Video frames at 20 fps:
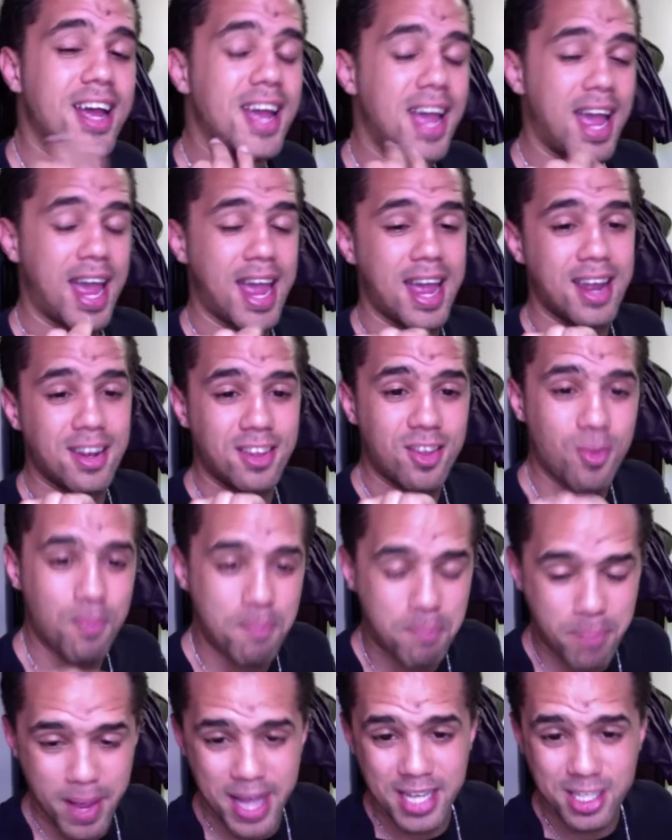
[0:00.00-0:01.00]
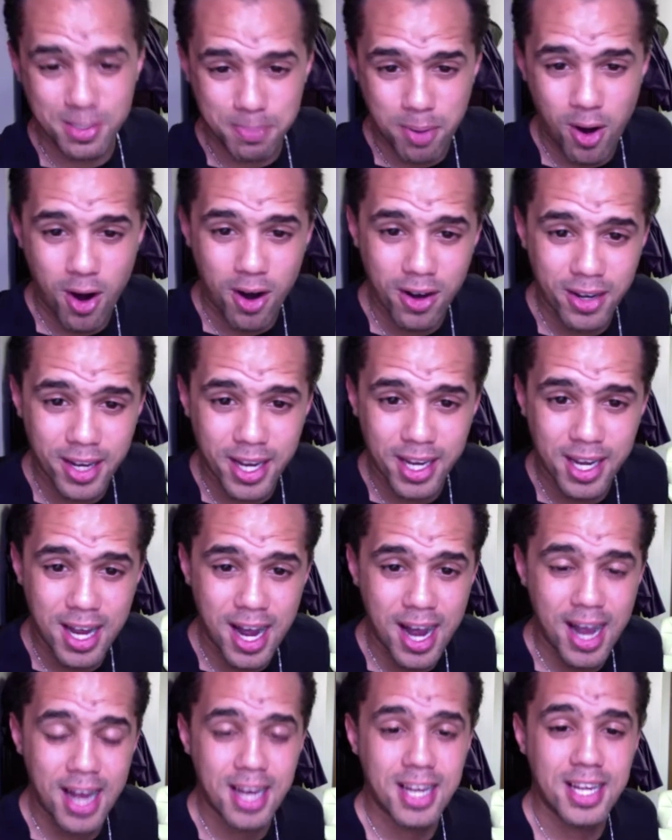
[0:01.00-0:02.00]
And the best part they
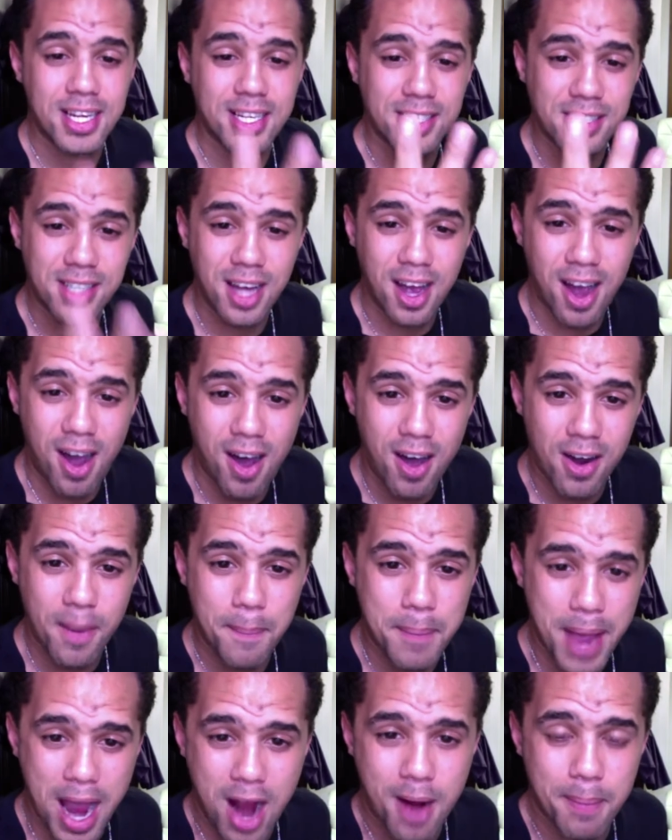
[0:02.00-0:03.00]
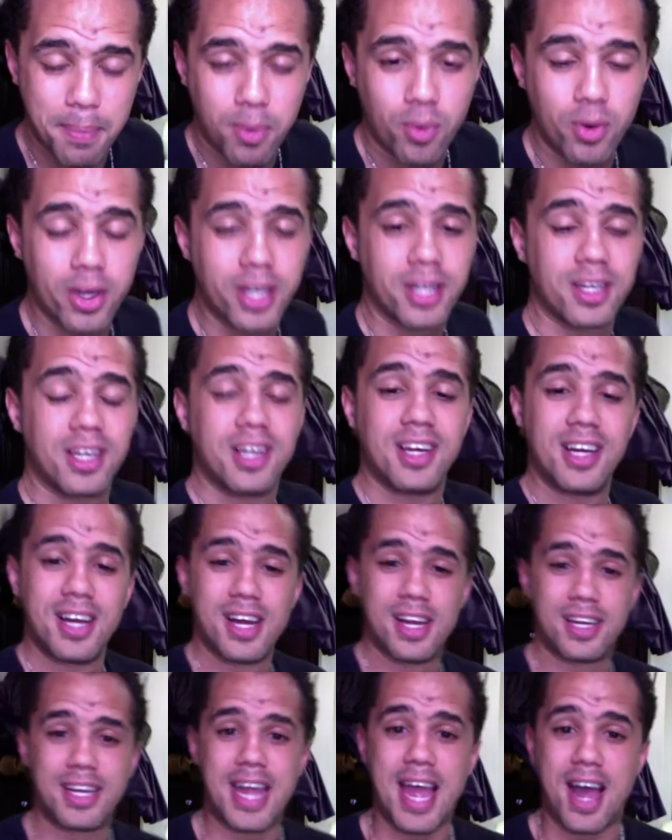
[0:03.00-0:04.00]
got is on a PowerPoint.
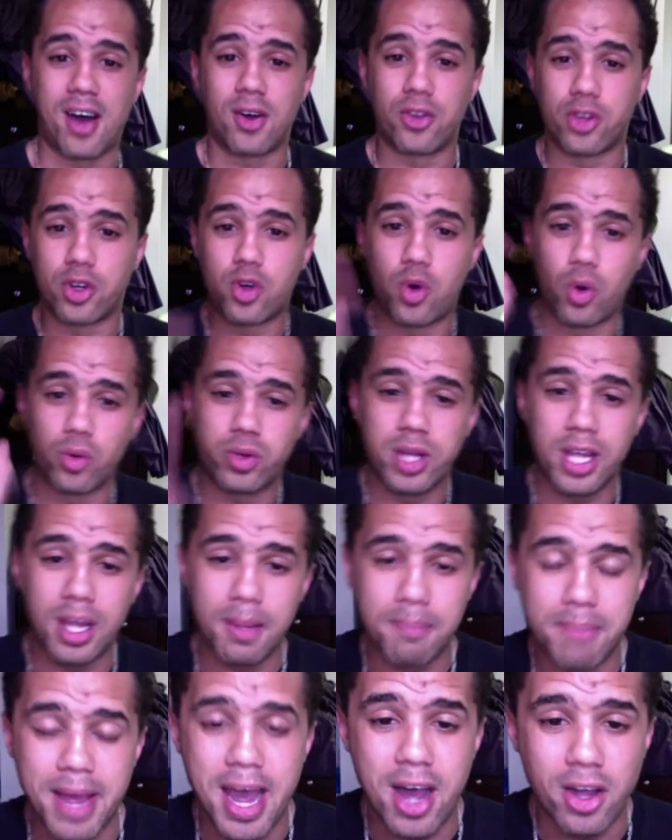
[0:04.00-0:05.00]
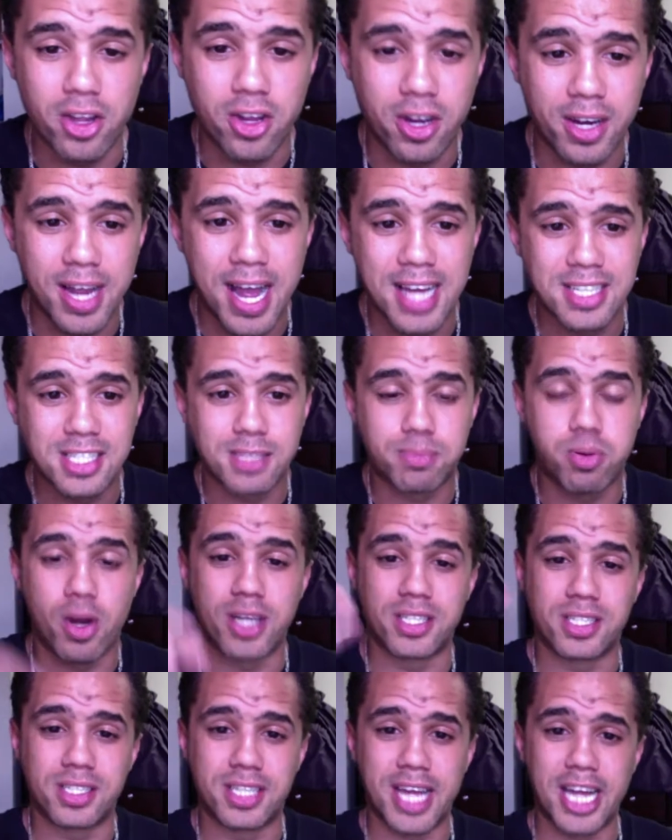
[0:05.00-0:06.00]
Now, the cool thing about your guys'
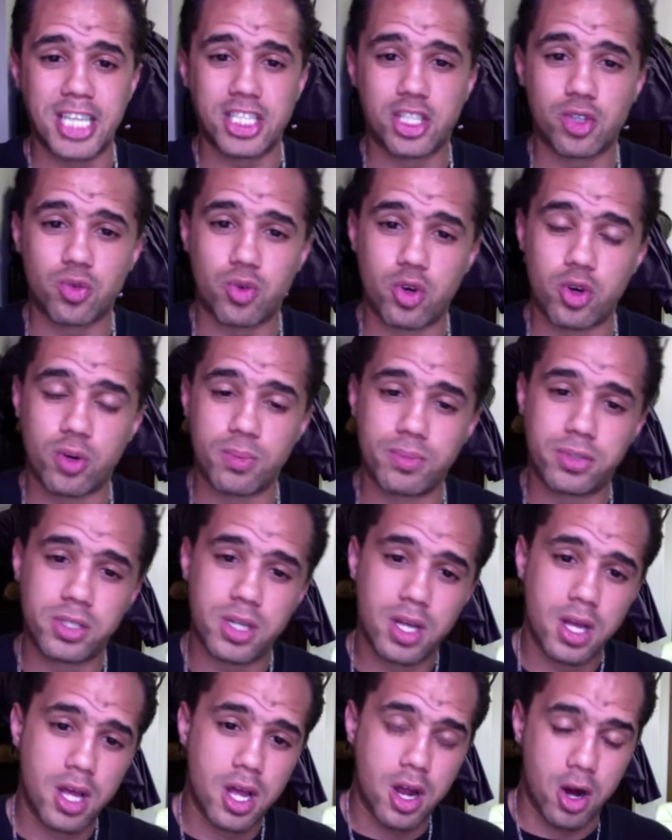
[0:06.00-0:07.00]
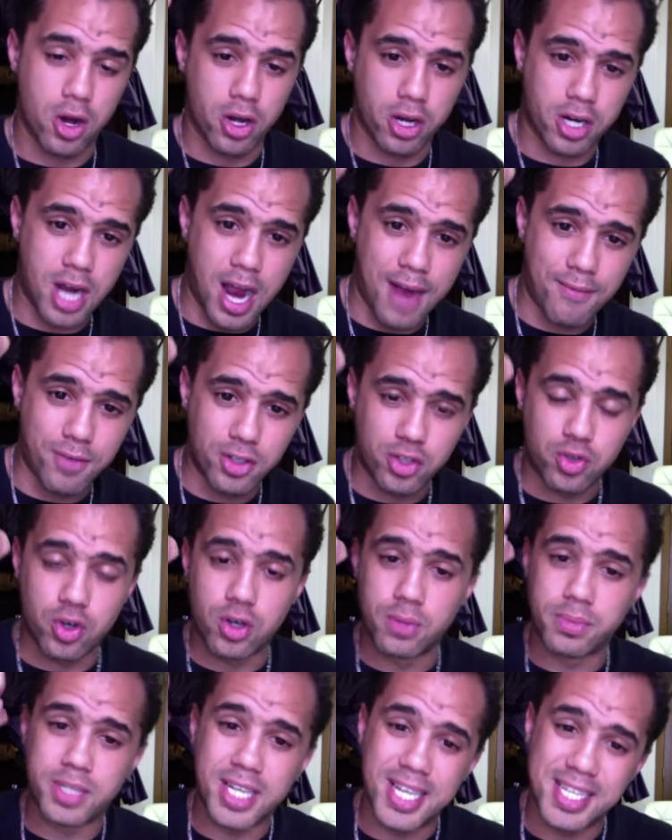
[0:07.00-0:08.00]
presentation rooms or your conference
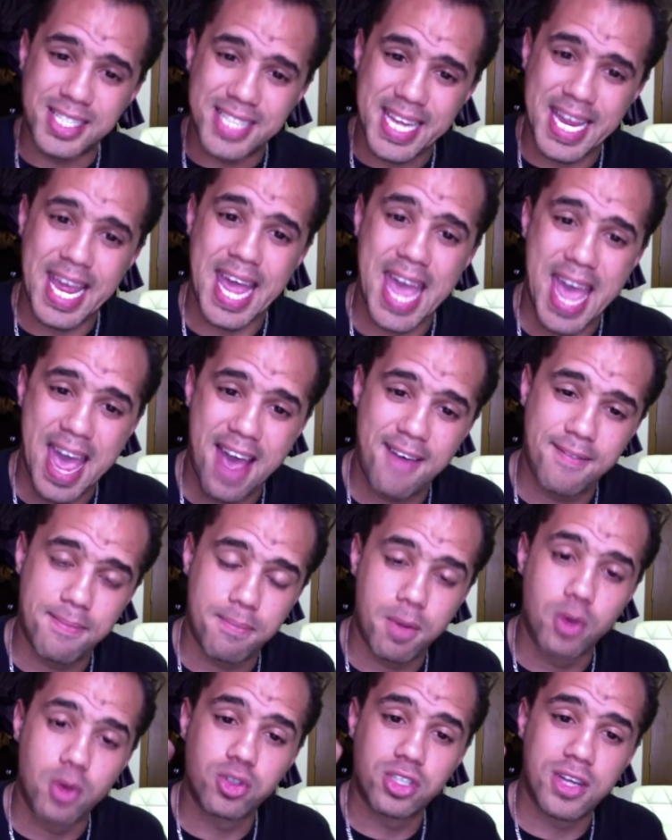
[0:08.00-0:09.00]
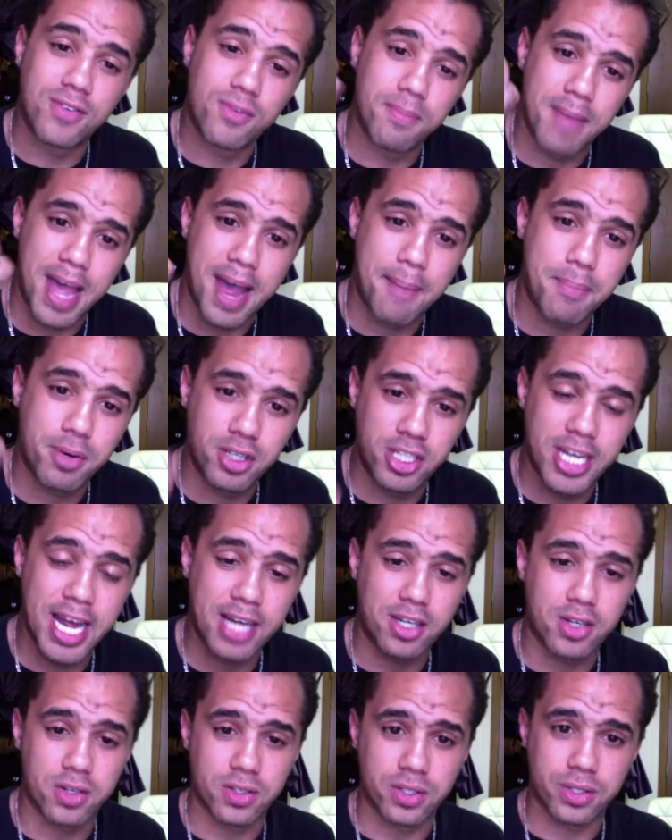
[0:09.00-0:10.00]
rooms is most of them have
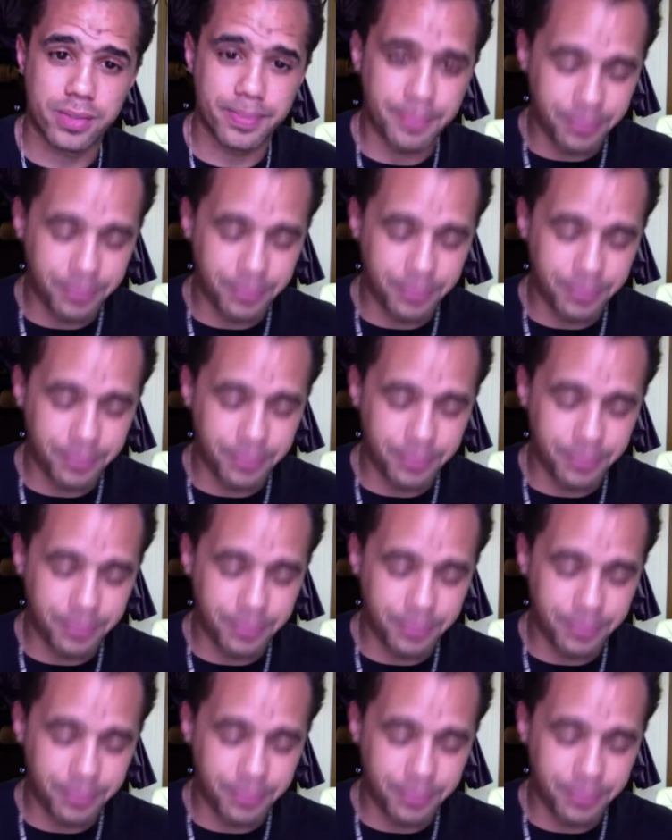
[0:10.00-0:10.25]
projectors.